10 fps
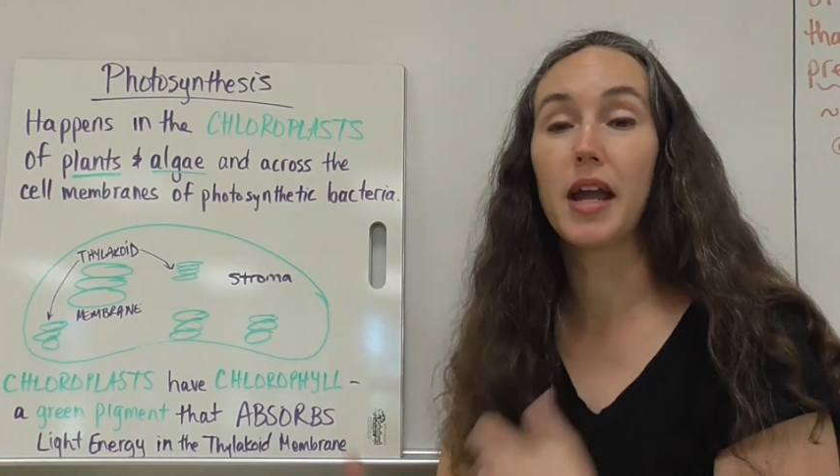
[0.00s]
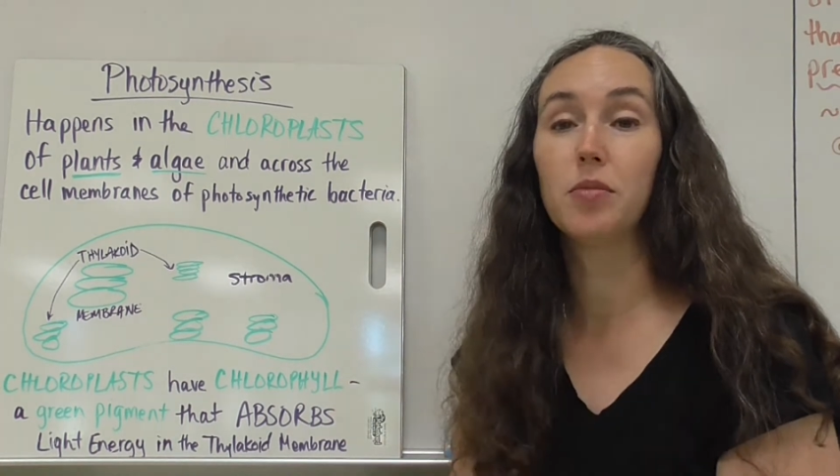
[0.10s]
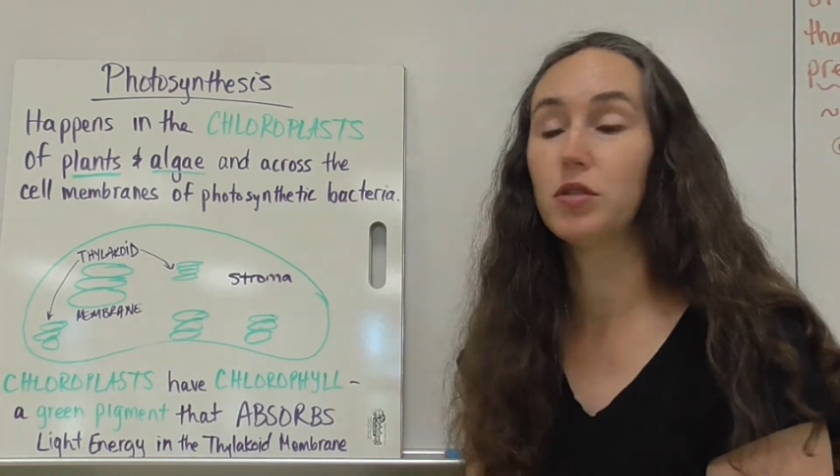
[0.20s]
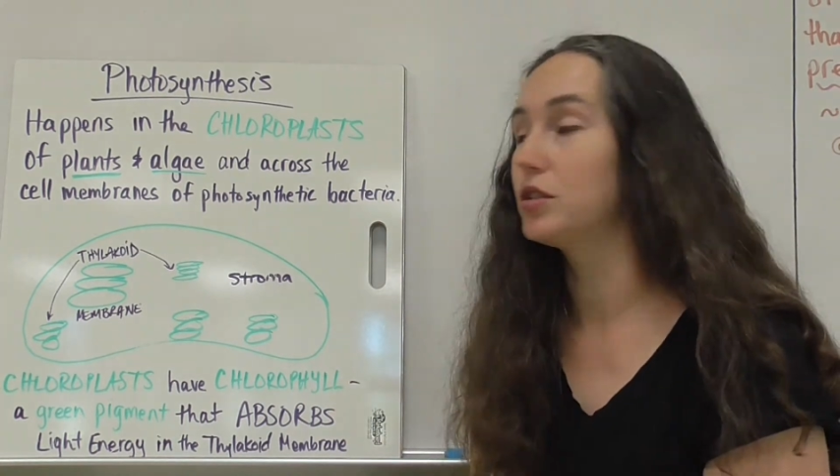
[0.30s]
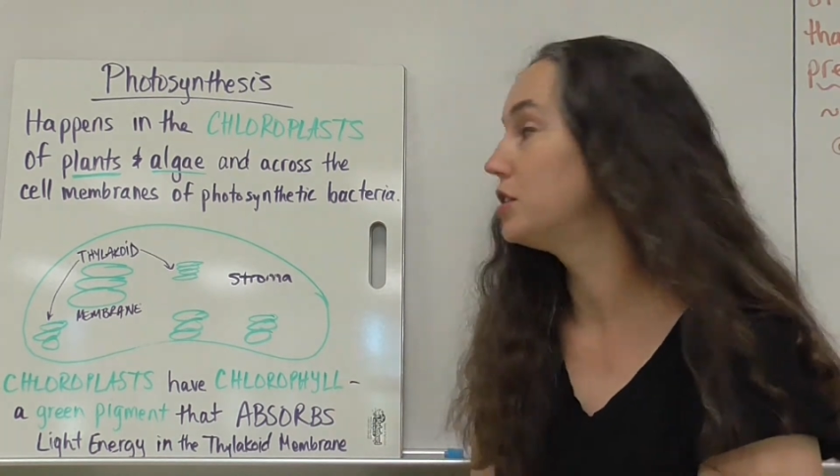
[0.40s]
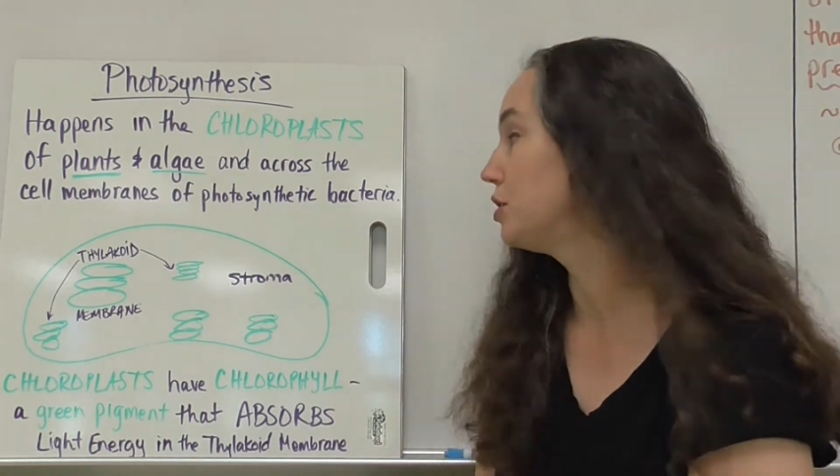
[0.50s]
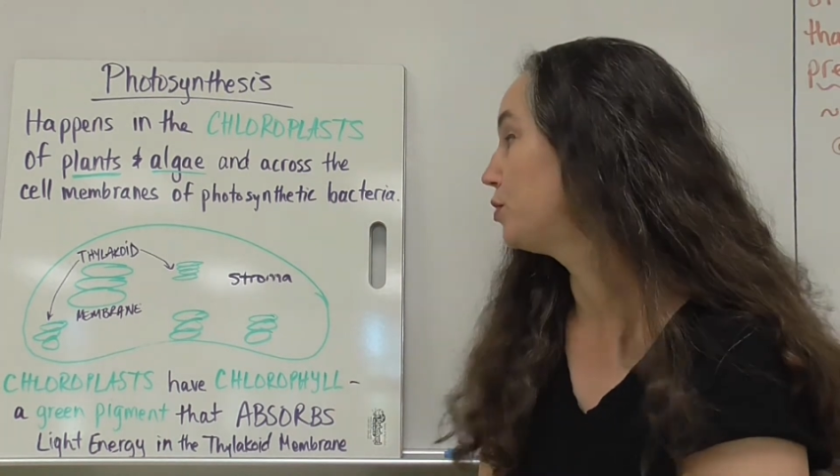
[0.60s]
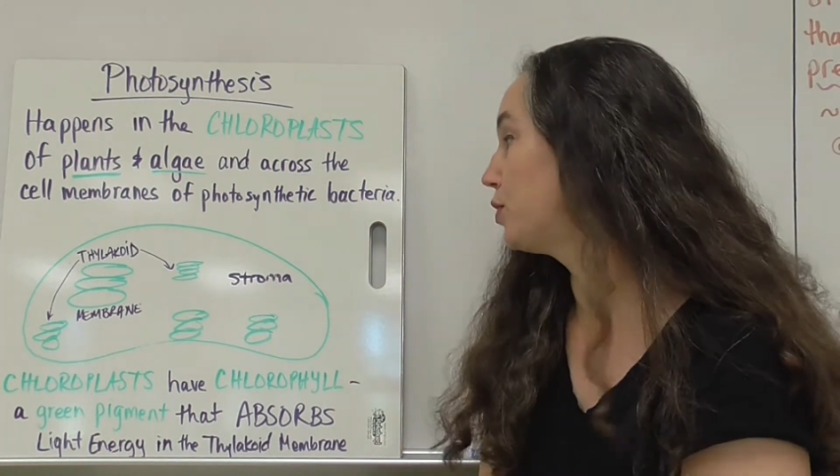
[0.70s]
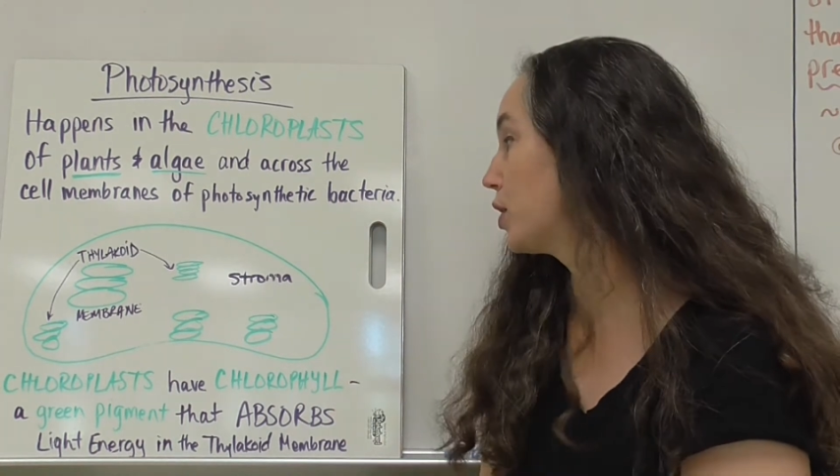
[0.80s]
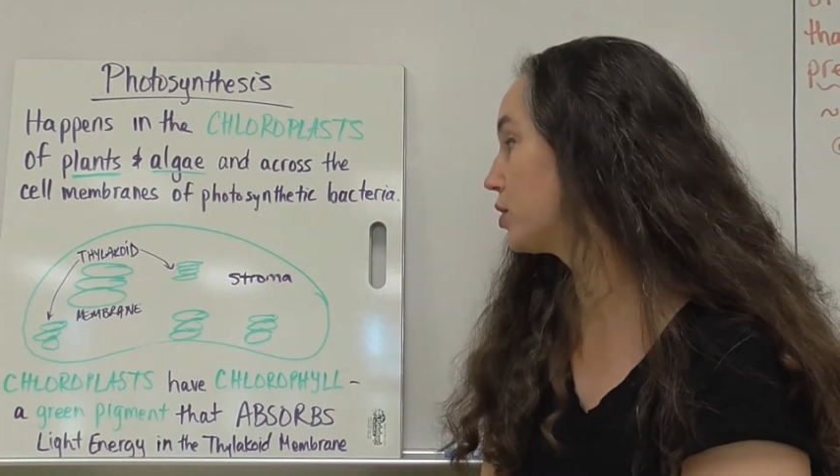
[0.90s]
able to do
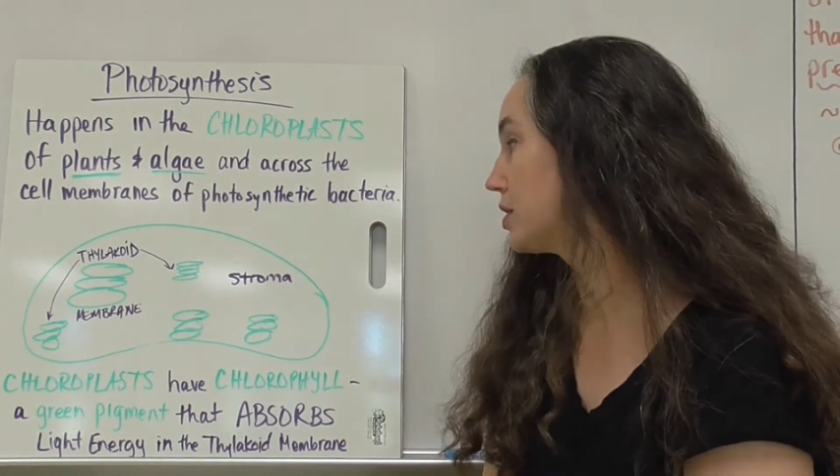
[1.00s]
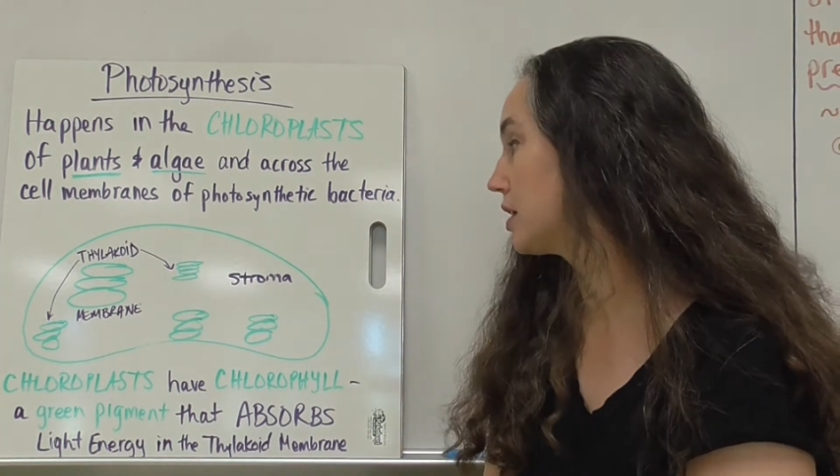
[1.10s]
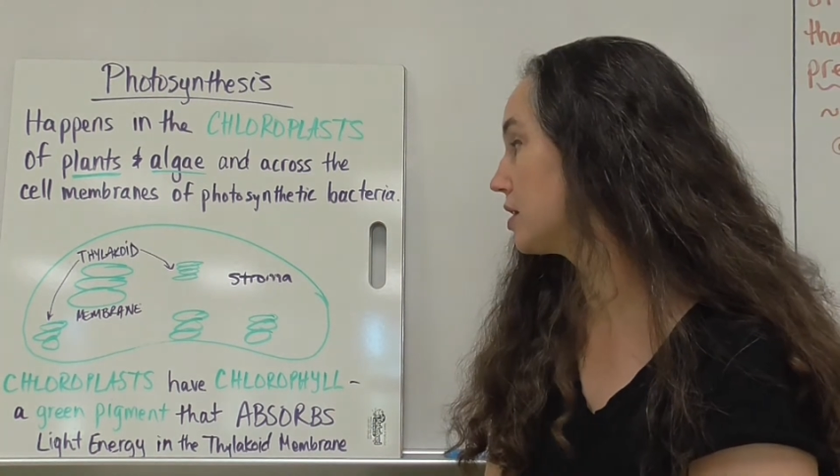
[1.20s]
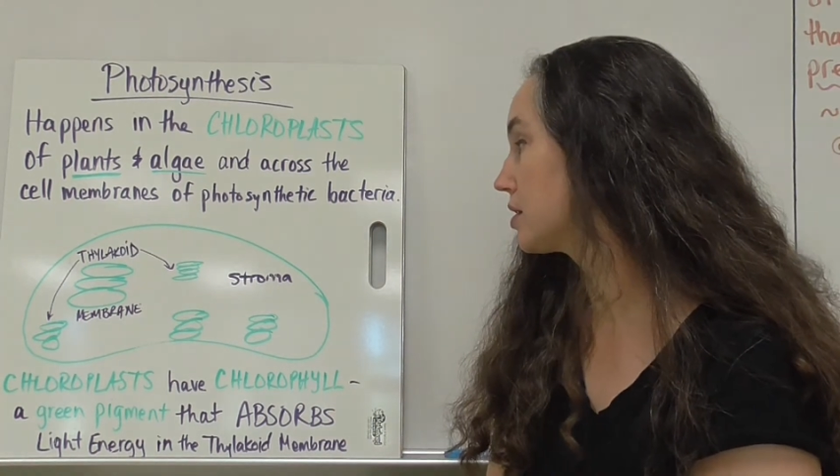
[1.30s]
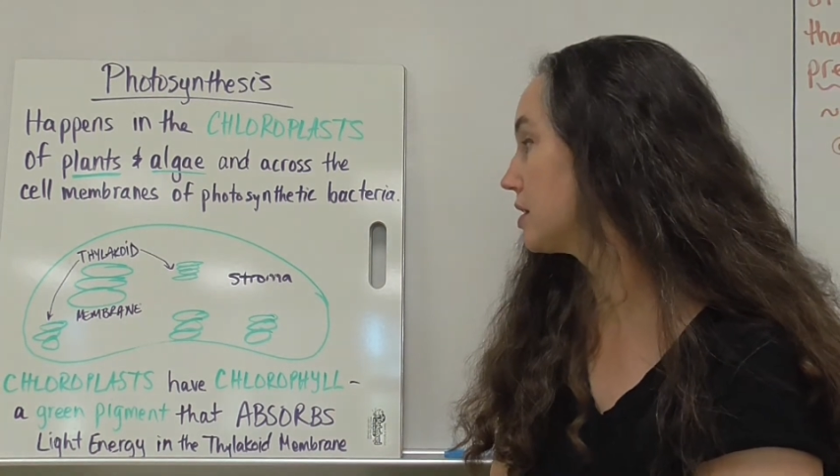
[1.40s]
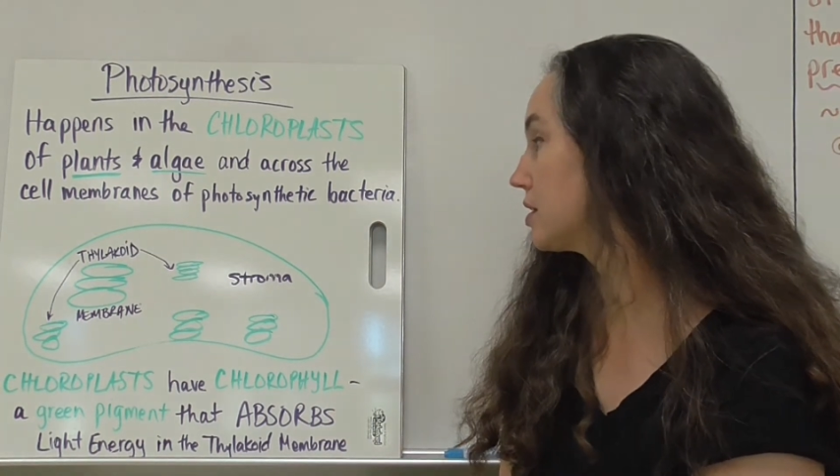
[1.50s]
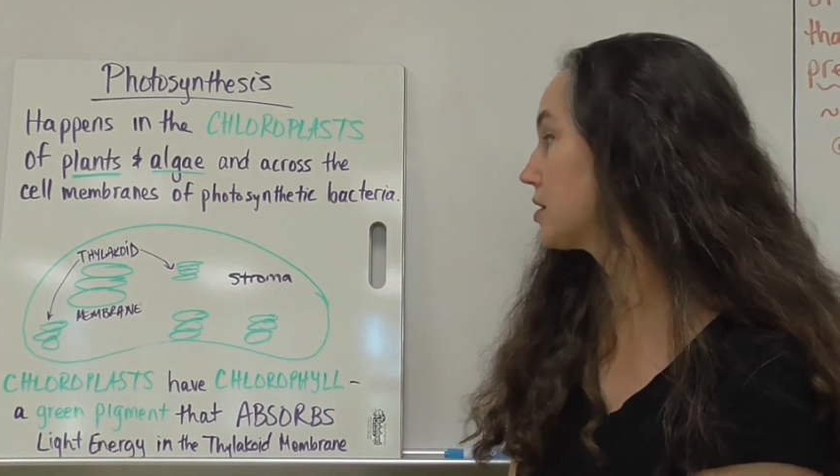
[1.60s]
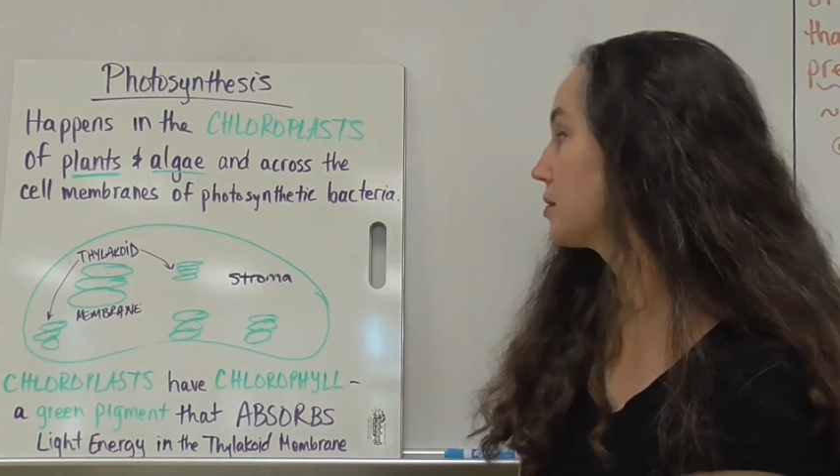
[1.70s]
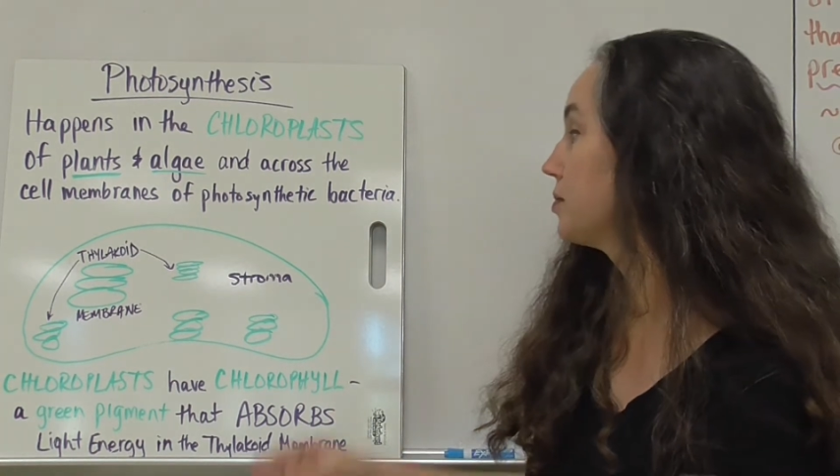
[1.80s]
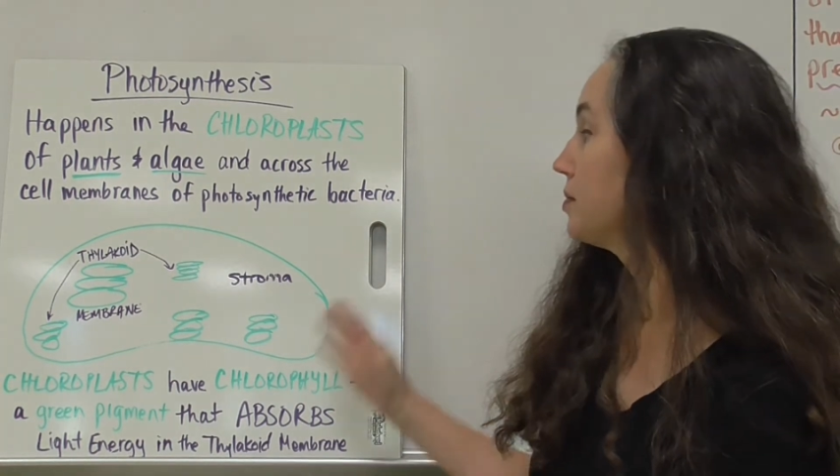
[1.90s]
photosynthesis.